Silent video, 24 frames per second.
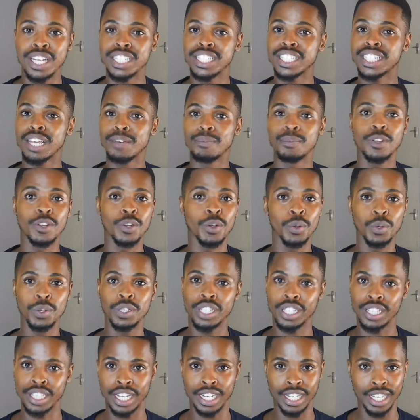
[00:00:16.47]
Someone
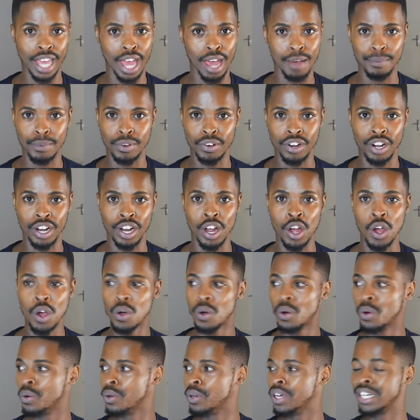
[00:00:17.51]
holding that camera,
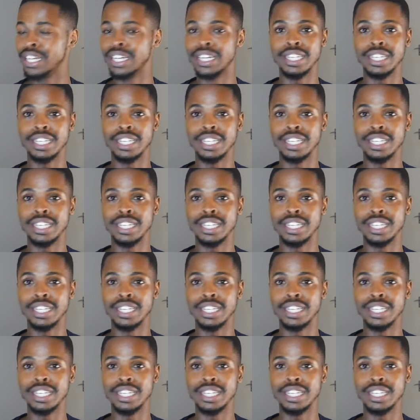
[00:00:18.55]
or at